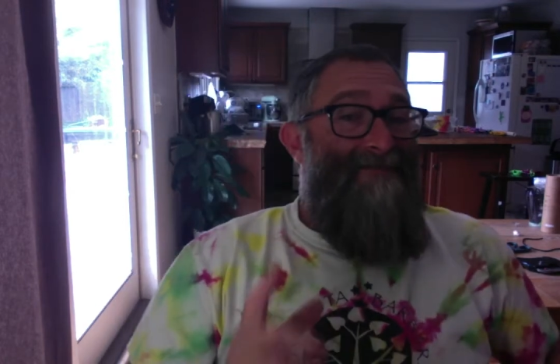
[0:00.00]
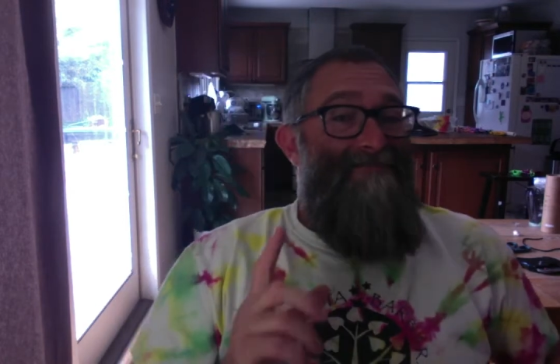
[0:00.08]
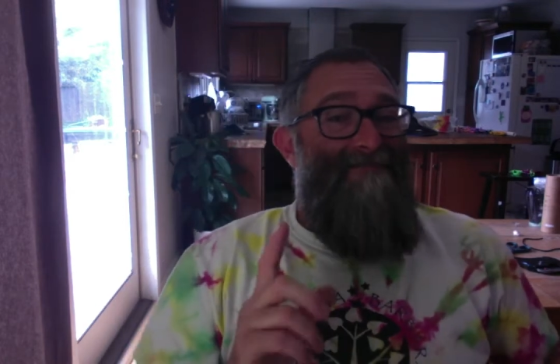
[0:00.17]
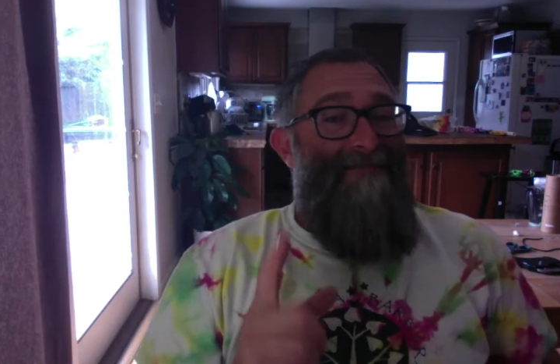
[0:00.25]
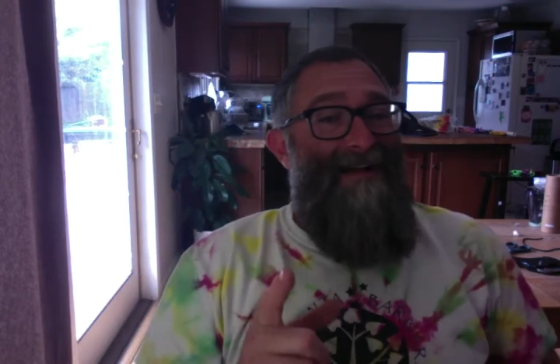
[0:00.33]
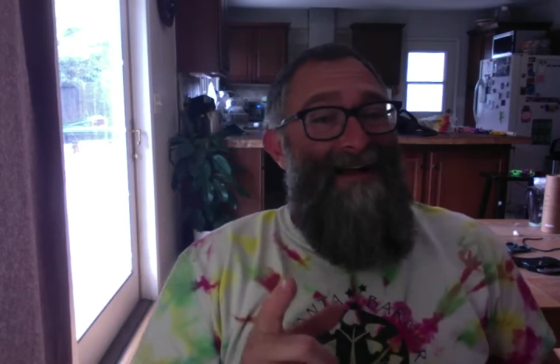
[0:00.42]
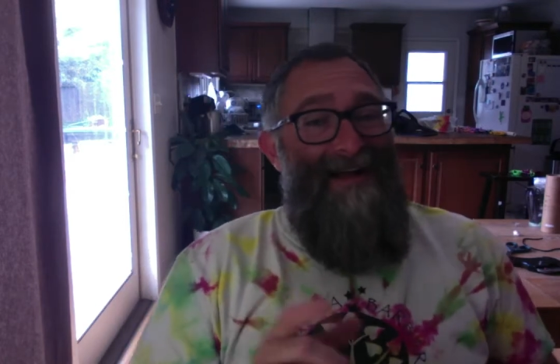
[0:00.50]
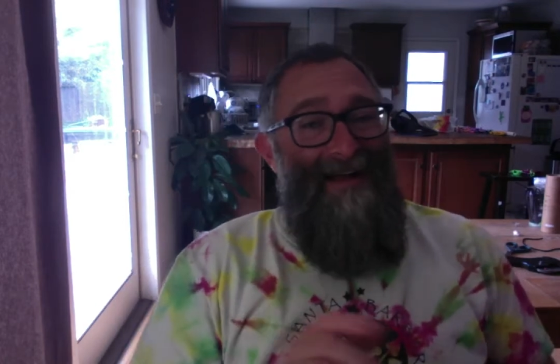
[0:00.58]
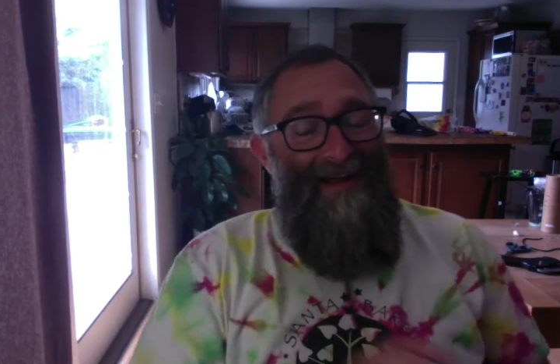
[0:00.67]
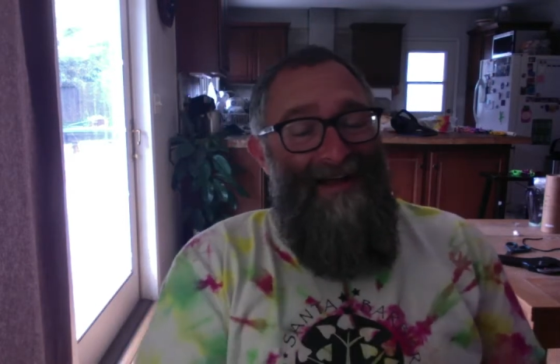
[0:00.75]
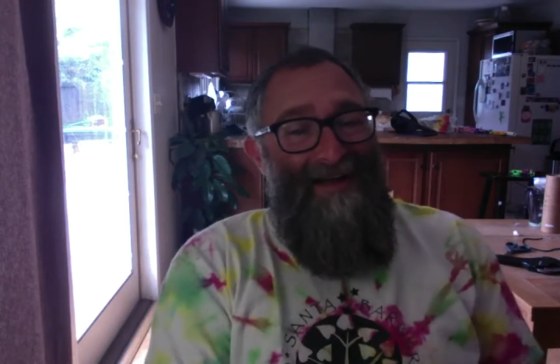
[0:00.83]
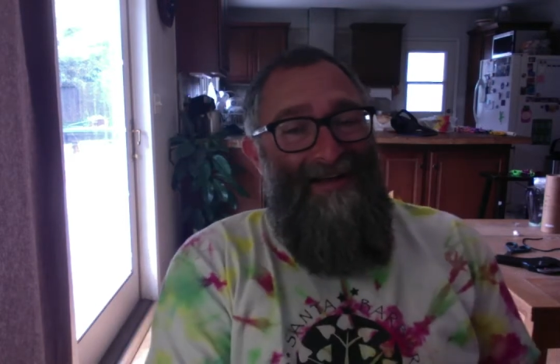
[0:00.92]

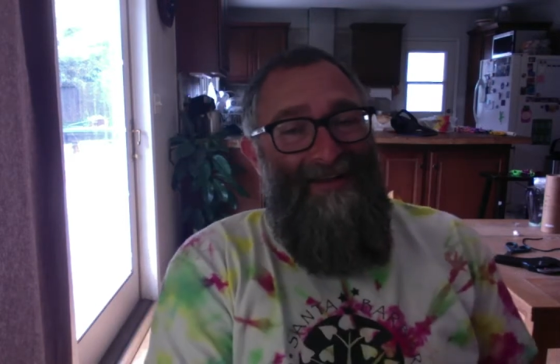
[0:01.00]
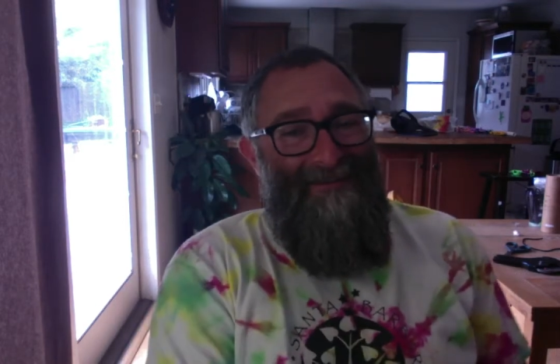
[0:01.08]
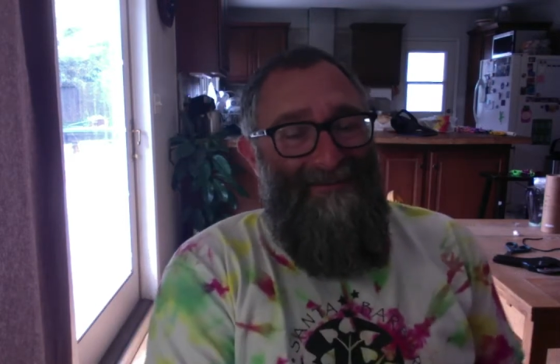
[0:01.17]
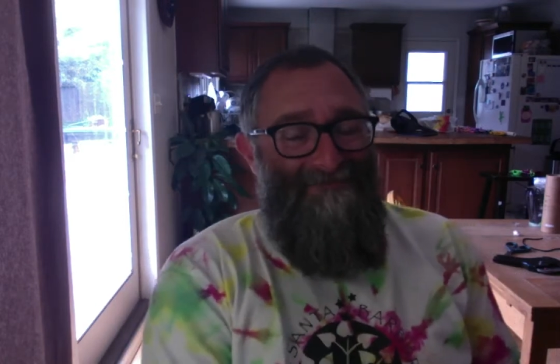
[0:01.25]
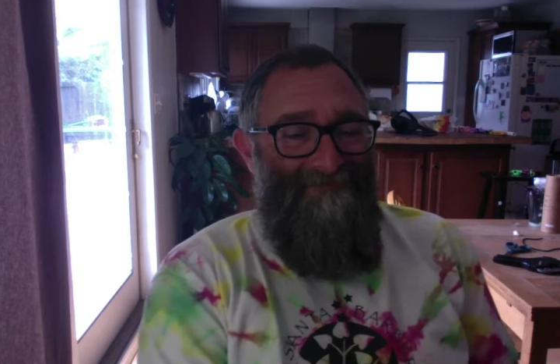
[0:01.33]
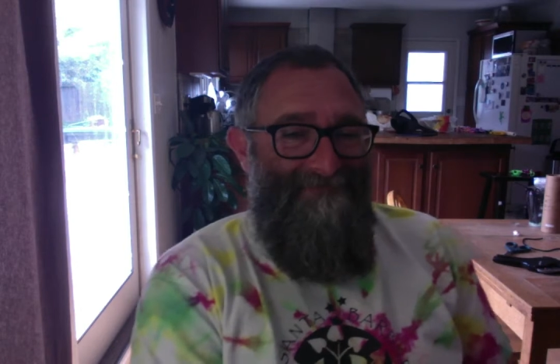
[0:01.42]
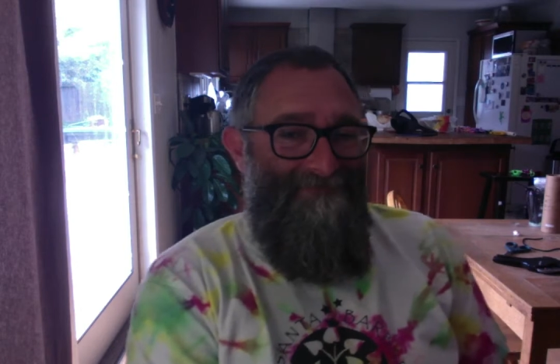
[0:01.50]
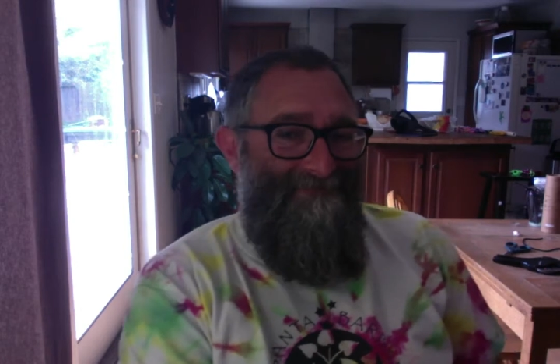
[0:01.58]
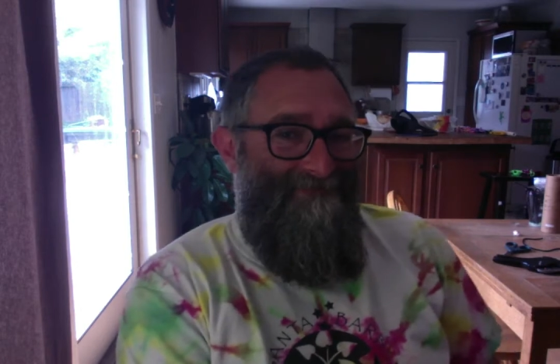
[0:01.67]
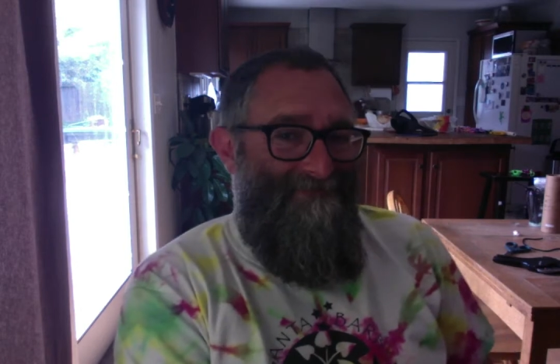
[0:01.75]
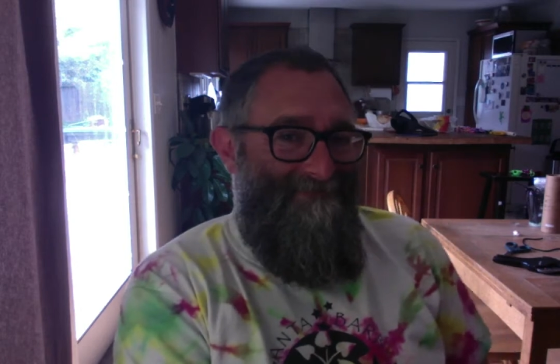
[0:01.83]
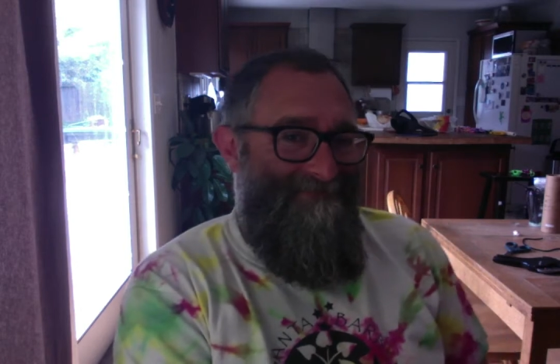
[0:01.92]
Well,
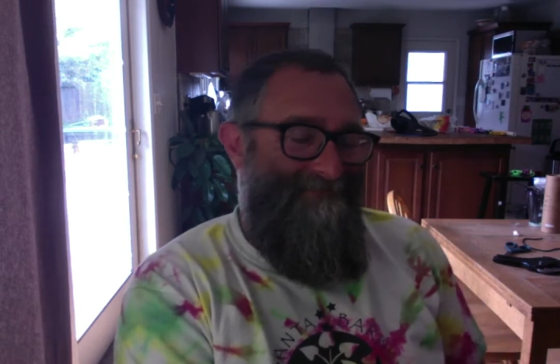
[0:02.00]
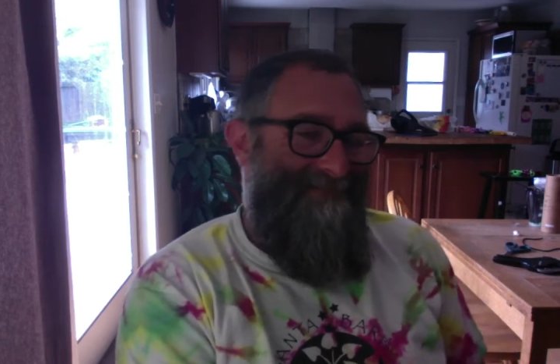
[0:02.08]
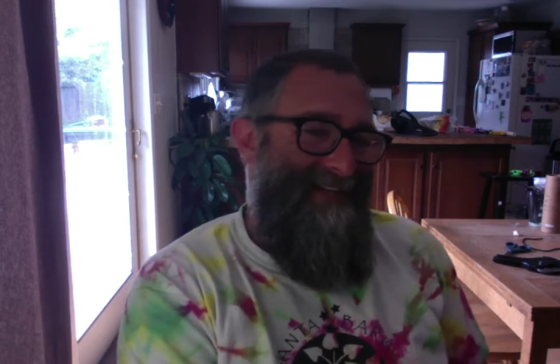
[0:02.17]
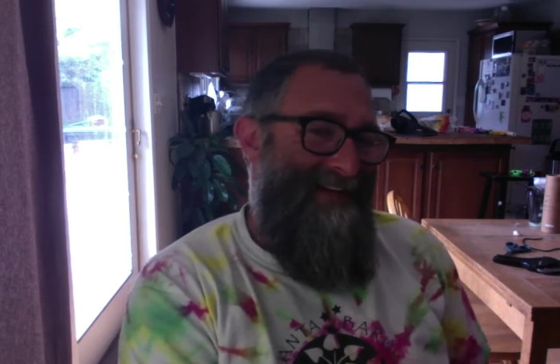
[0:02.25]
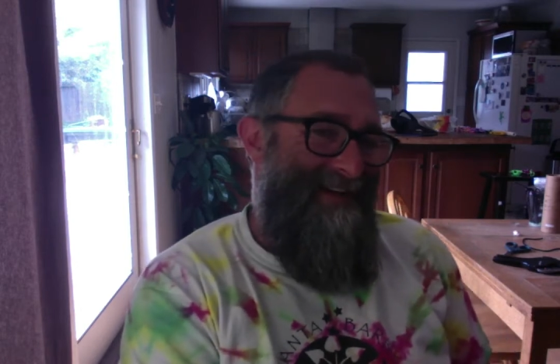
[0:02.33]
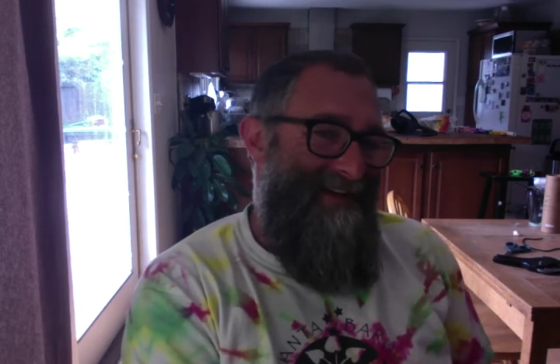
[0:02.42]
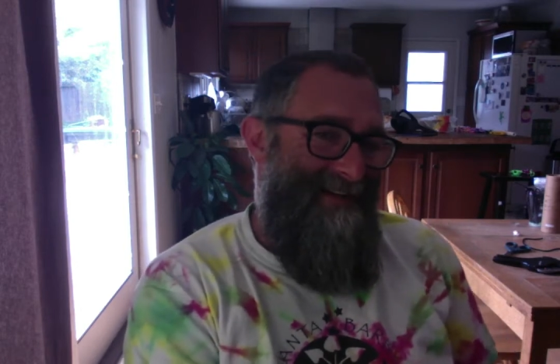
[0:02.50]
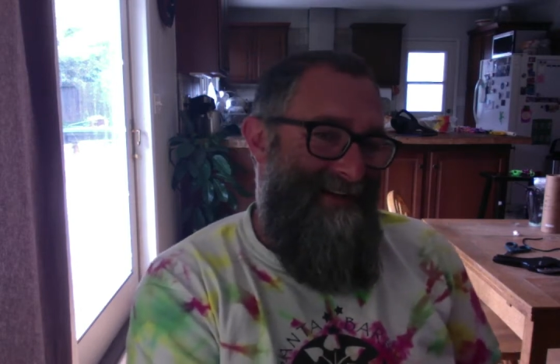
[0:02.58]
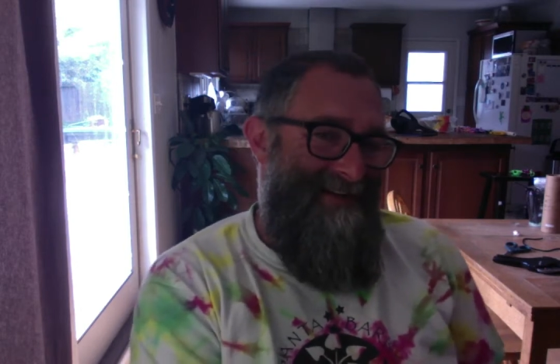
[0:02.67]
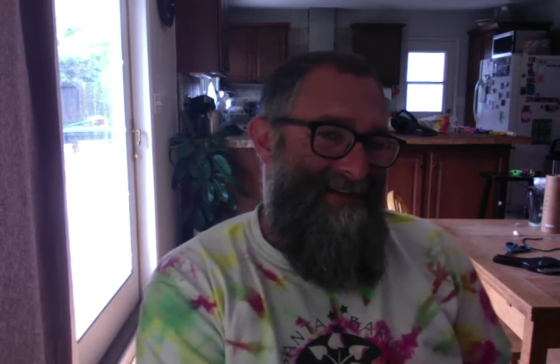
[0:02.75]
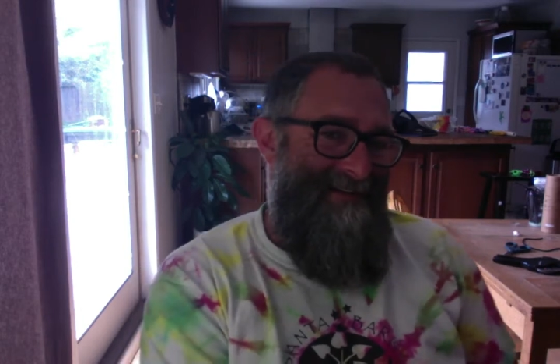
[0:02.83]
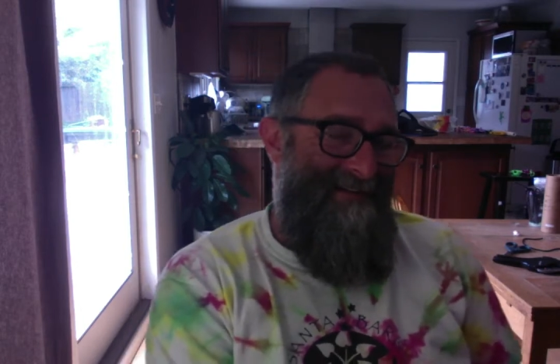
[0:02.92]

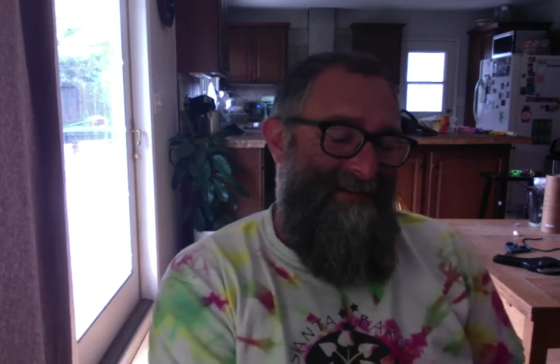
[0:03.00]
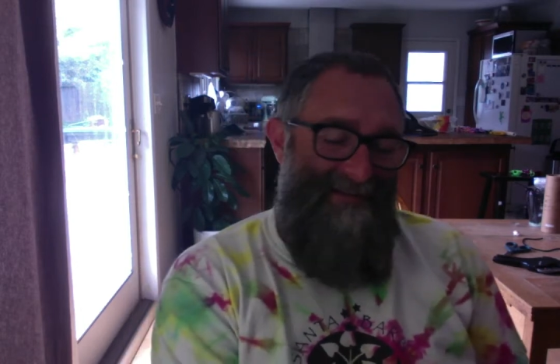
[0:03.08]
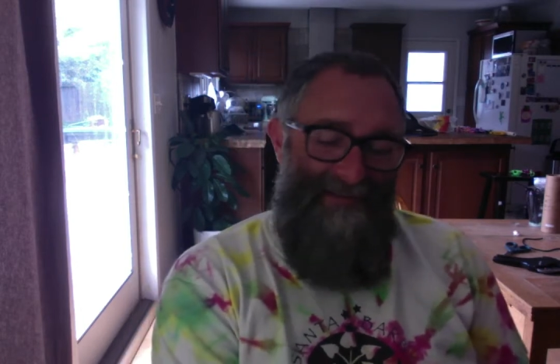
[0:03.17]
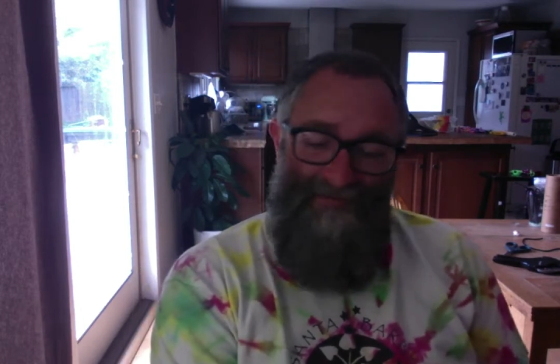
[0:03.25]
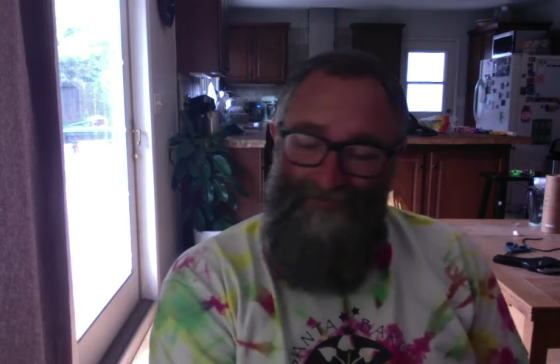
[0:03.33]
kinda.